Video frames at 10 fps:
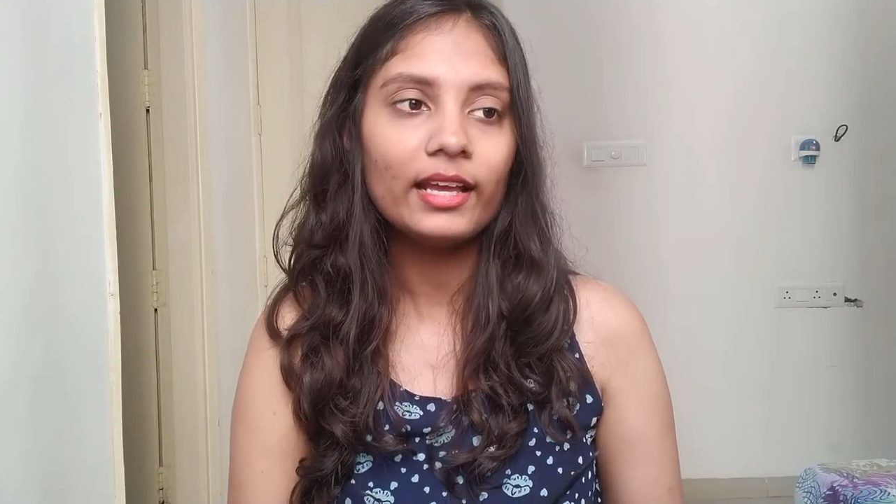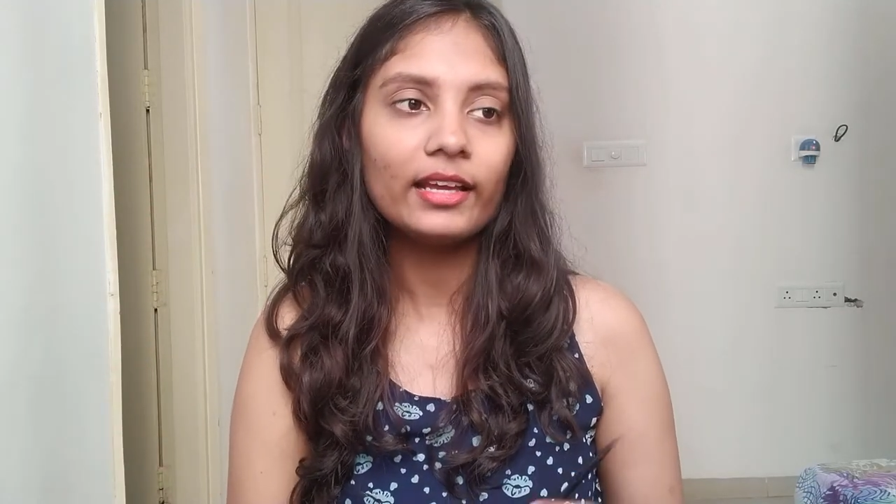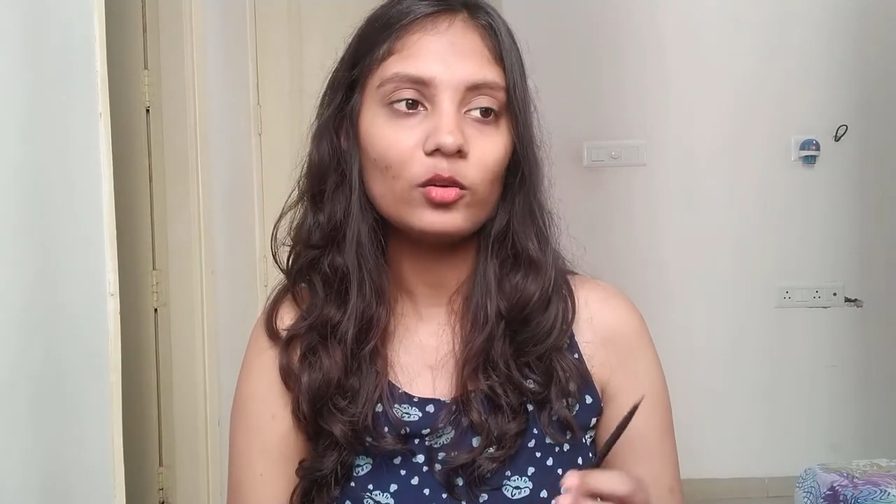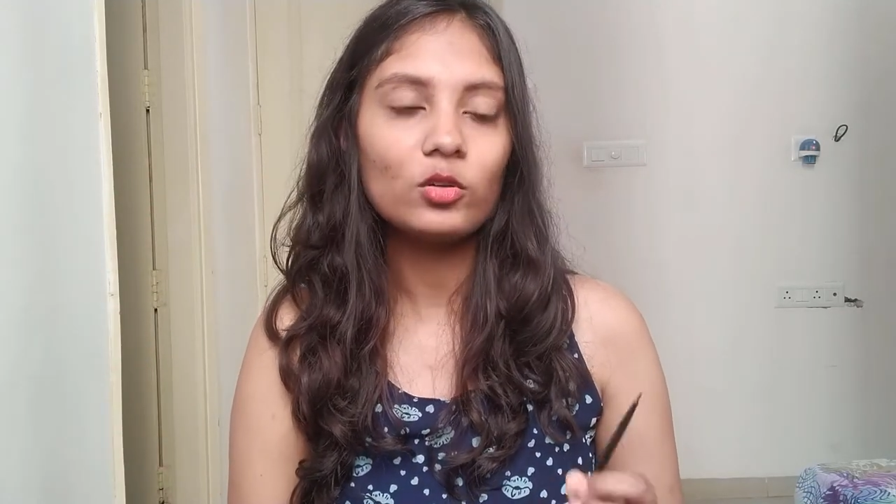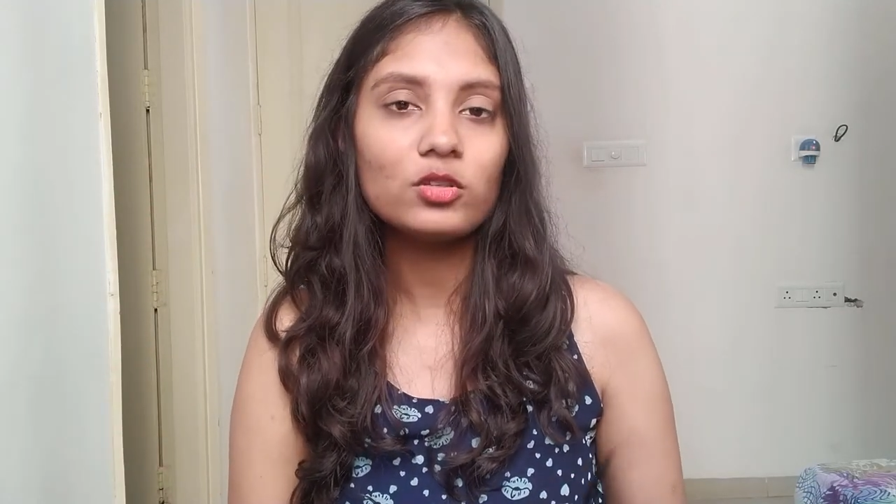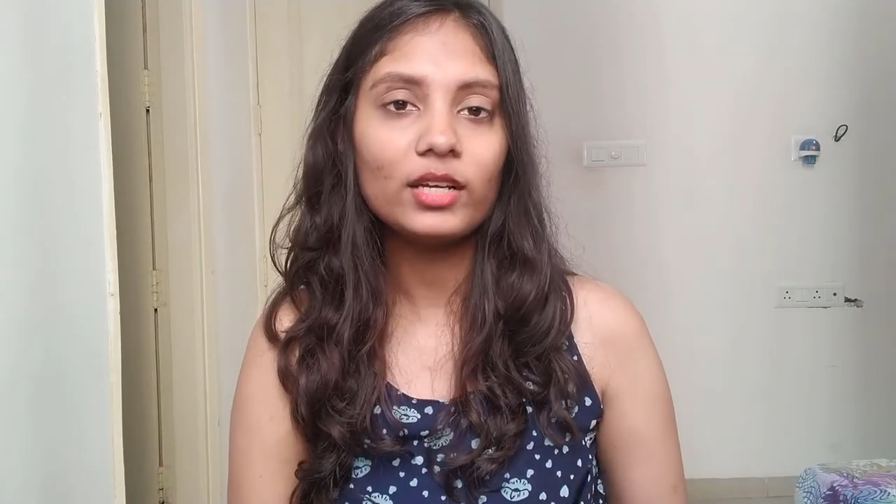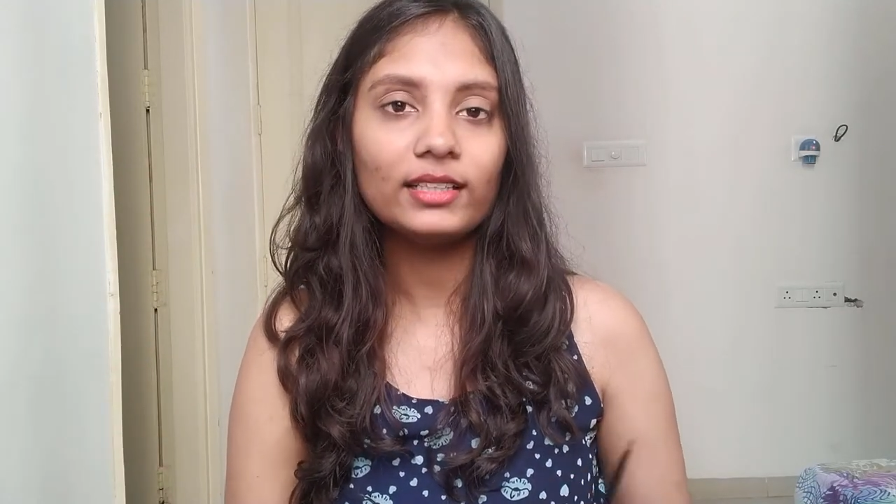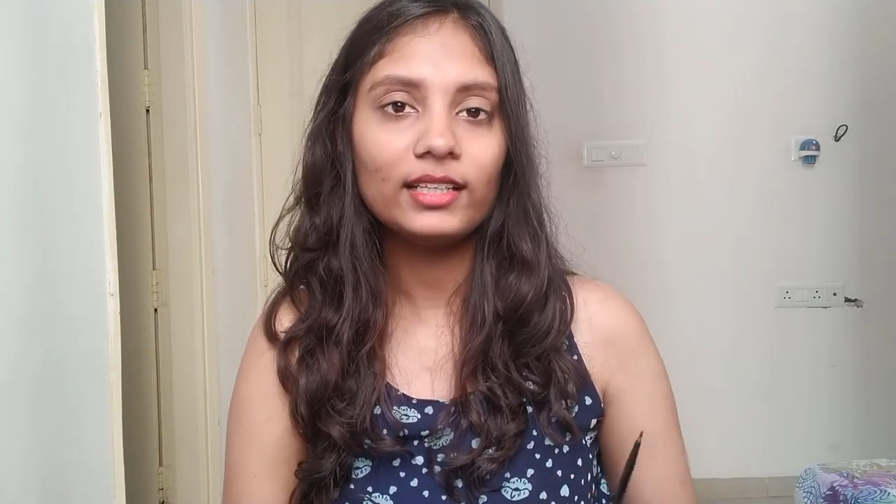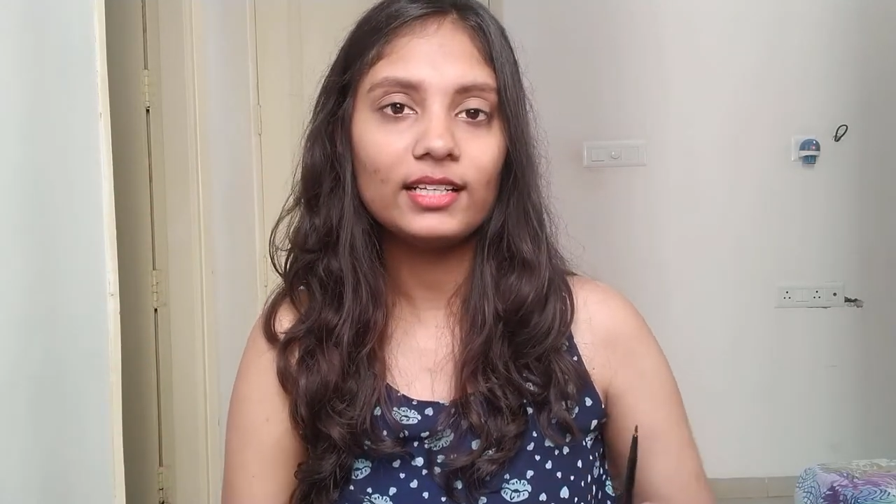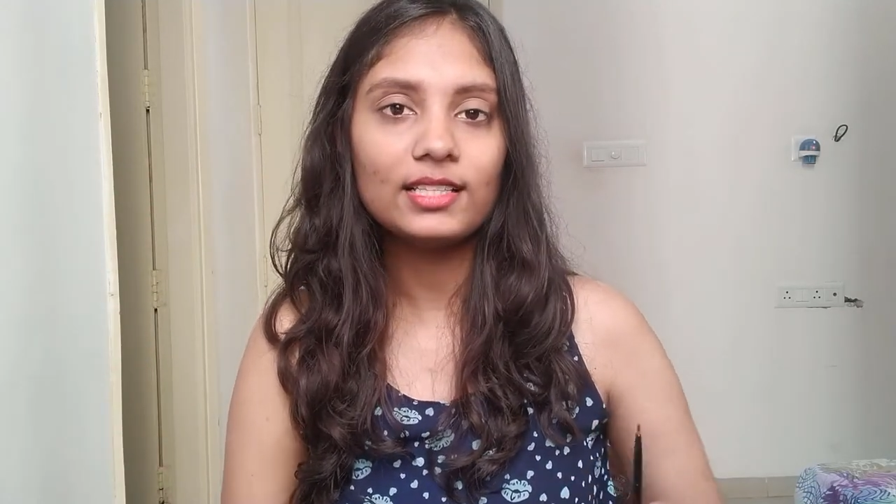And also I
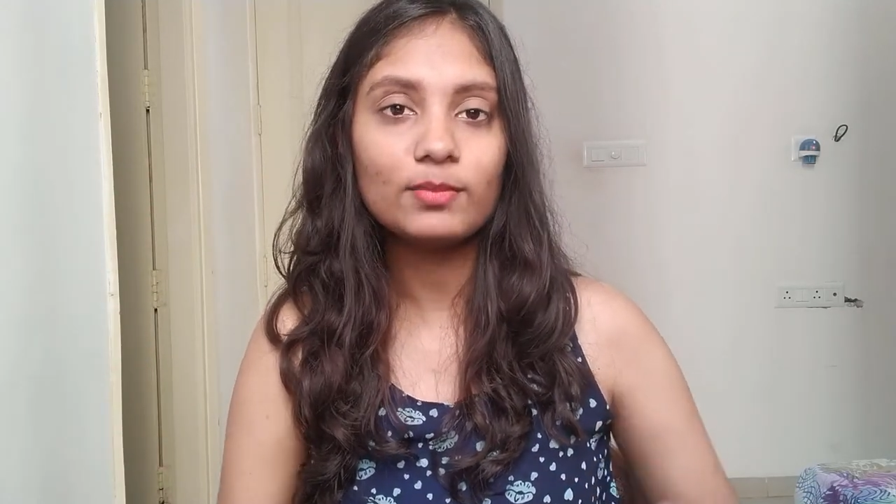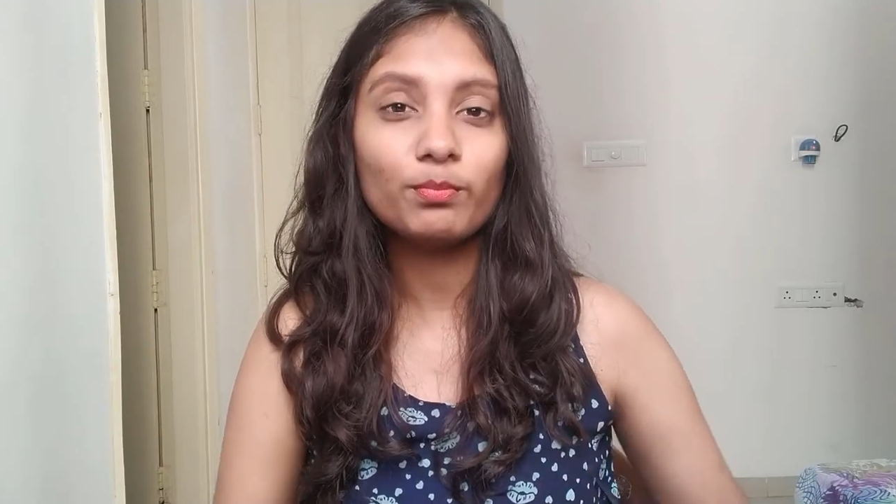think it's